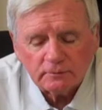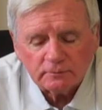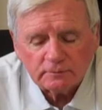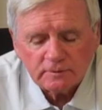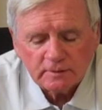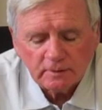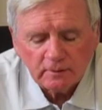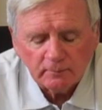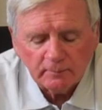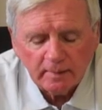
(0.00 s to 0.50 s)
to
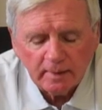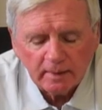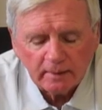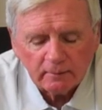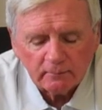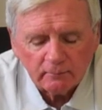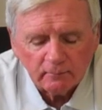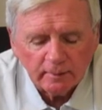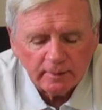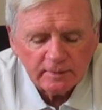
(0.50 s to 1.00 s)
tailback.
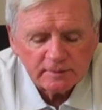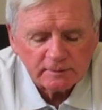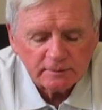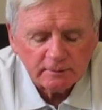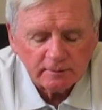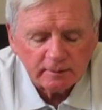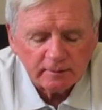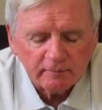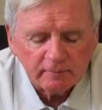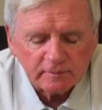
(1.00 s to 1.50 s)
And Ray's
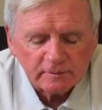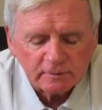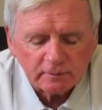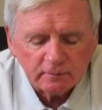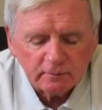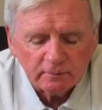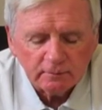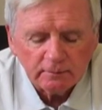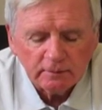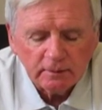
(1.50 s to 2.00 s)
going to give us a
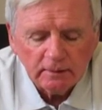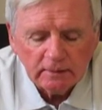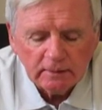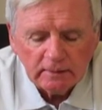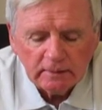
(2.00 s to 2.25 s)
good